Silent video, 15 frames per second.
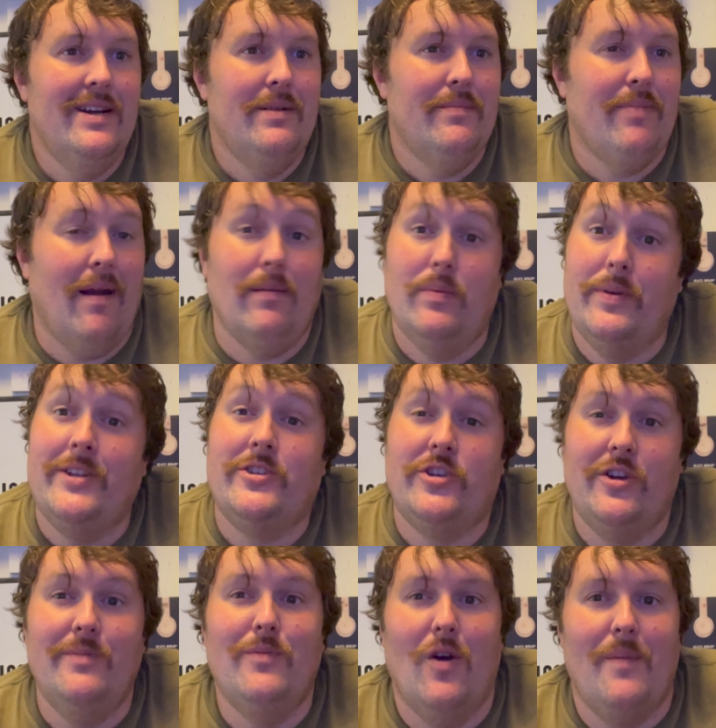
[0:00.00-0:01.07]
probably
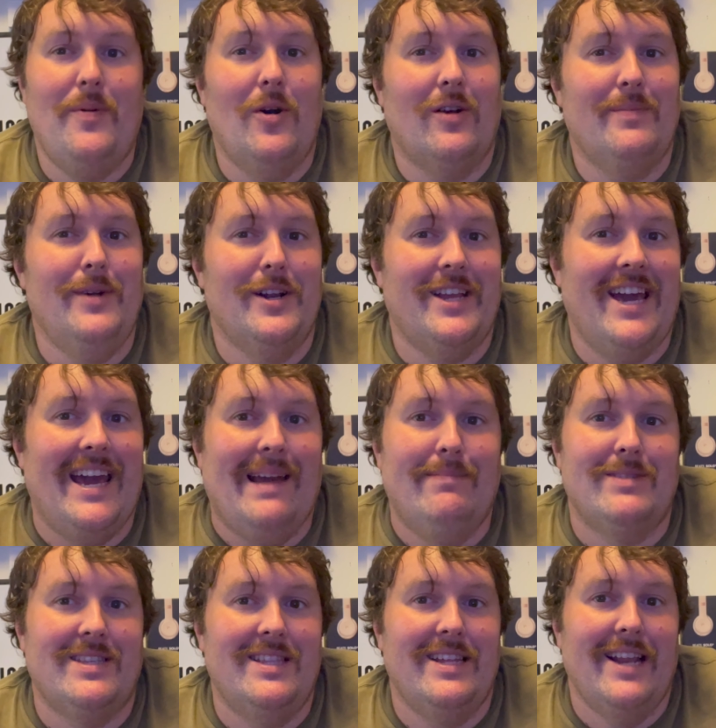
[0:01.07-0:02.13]
2 more Pokemon
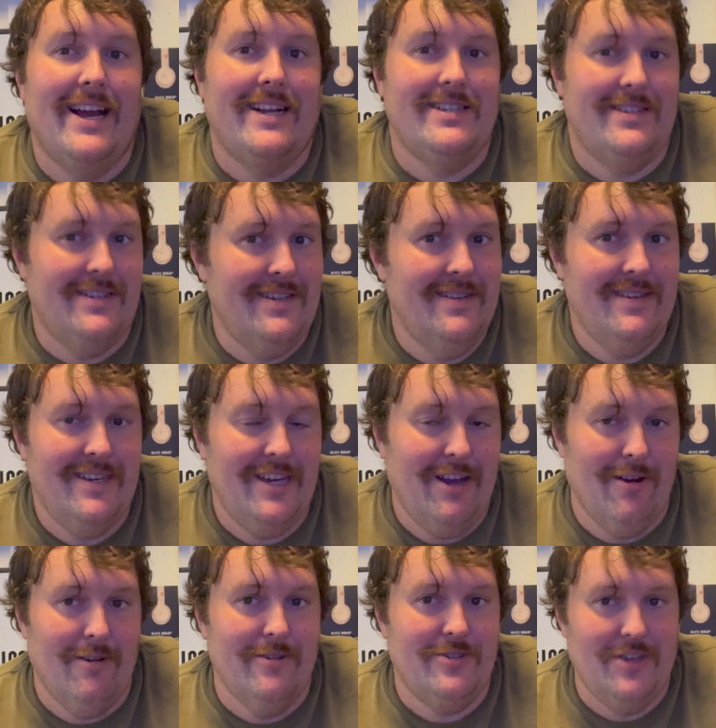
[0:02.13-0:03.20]
games in the next
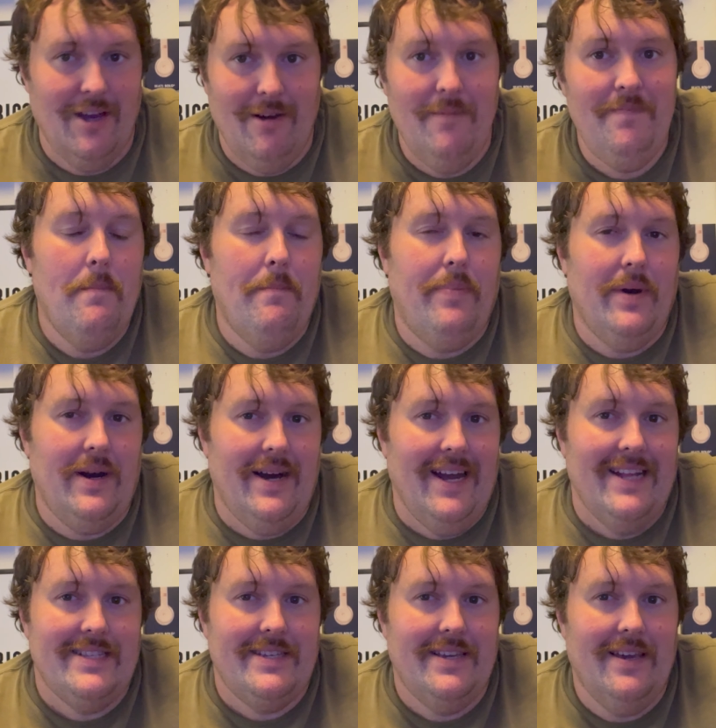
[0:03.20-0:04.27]
year or so,
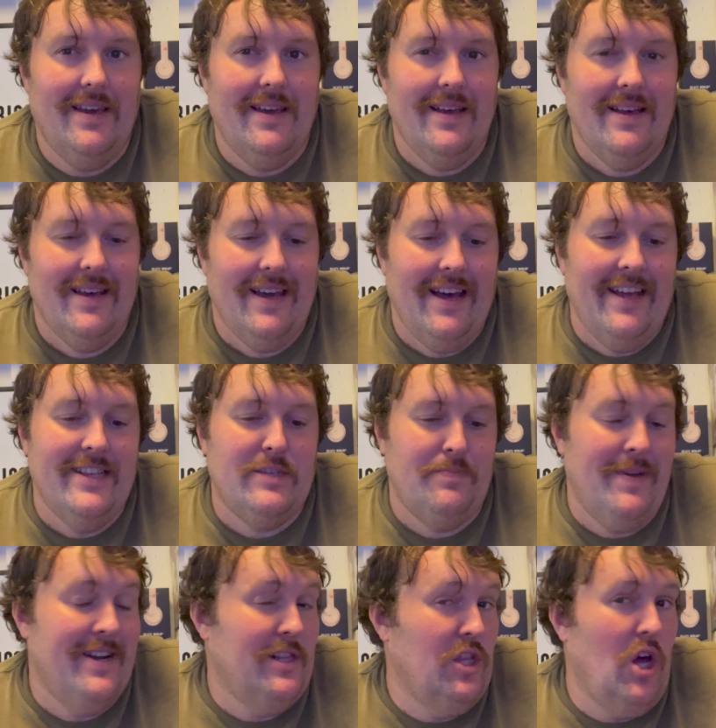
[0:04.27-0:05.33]
but it's
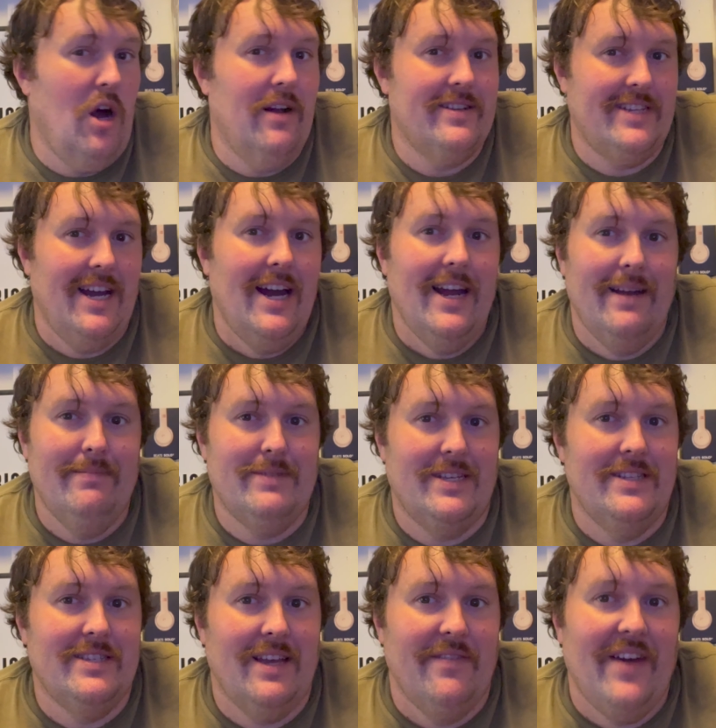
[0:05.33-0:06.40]
been a long time
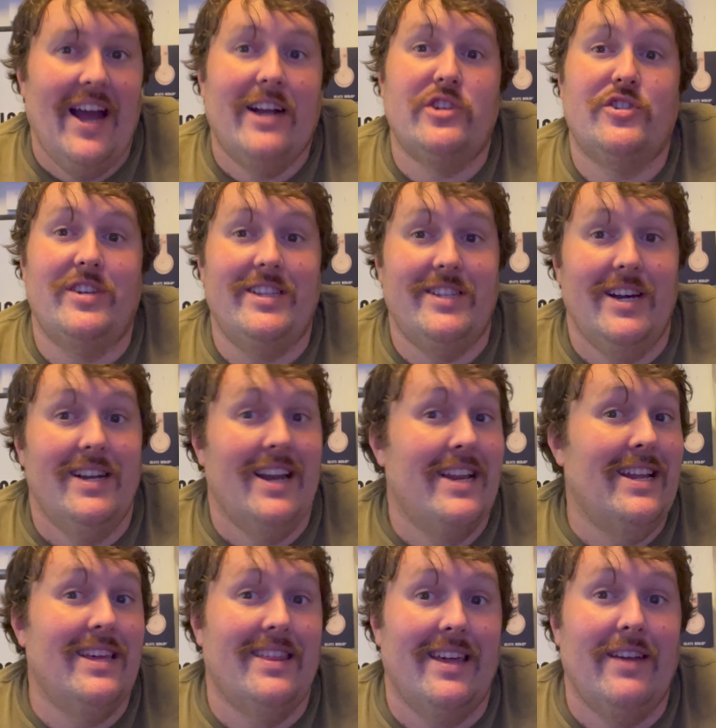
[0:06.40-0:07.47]
since I've actually done
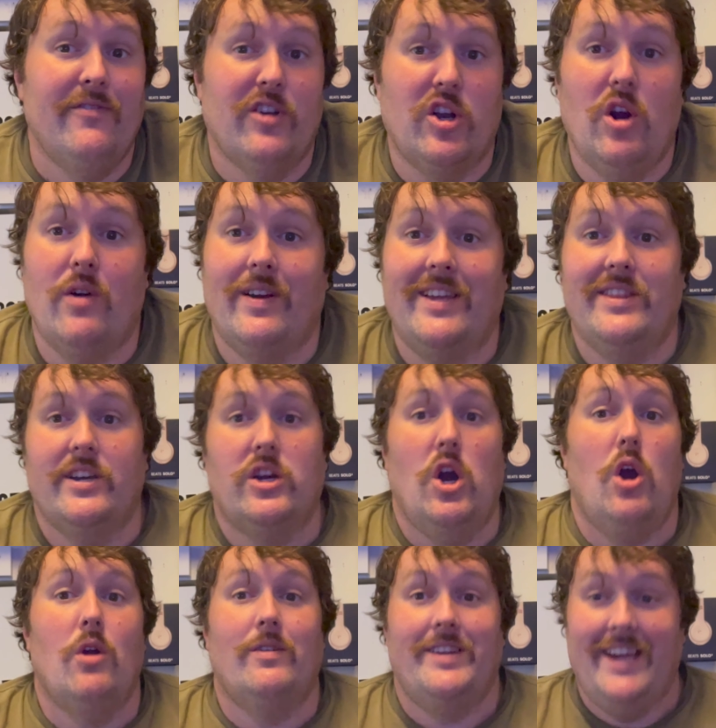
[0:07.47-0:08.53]
anything regarding the
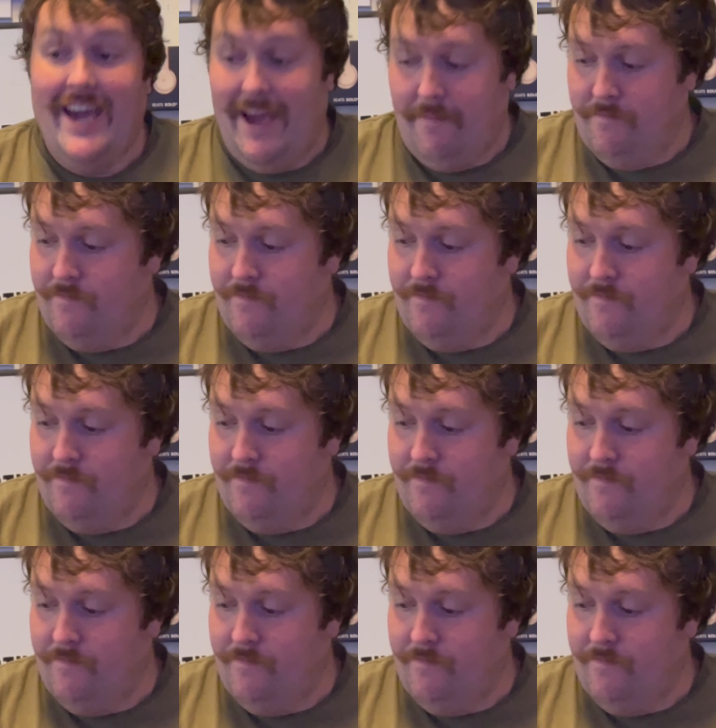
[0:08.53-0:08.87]
card game.